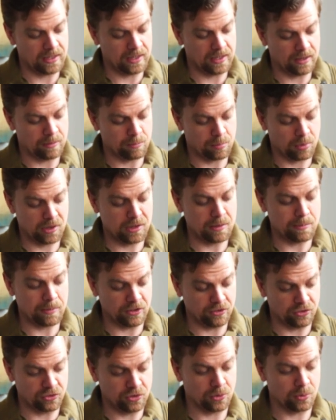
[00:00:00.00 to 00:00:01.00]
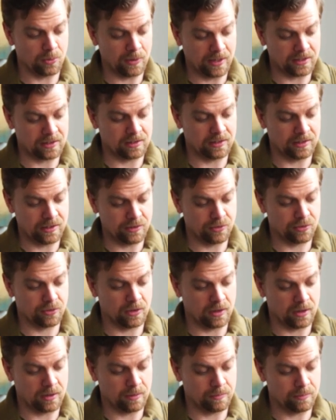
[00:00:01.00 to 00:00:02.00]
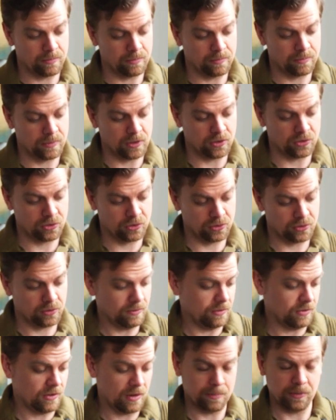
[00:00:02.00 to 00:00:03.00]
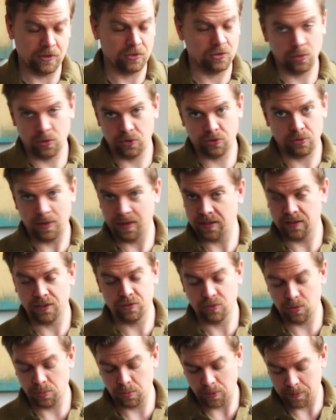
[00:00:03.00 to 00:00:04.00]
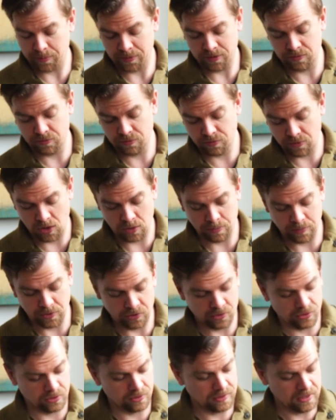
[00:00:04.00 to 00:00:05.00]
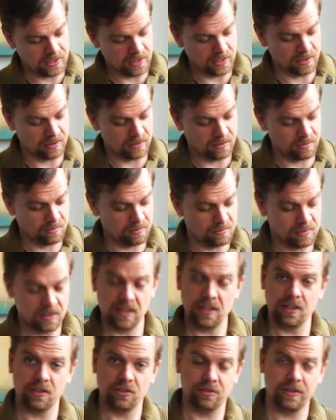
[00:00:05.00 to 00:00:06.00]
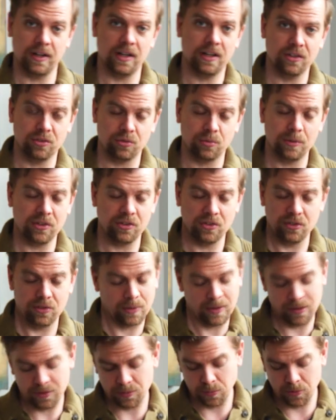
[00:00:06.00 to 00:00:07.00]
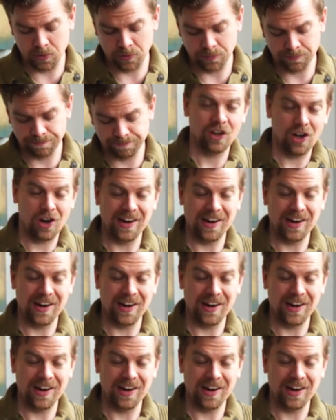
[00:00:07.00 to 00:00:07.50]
And pretty much directly from the source, directly from women farmers in these various regions around the world.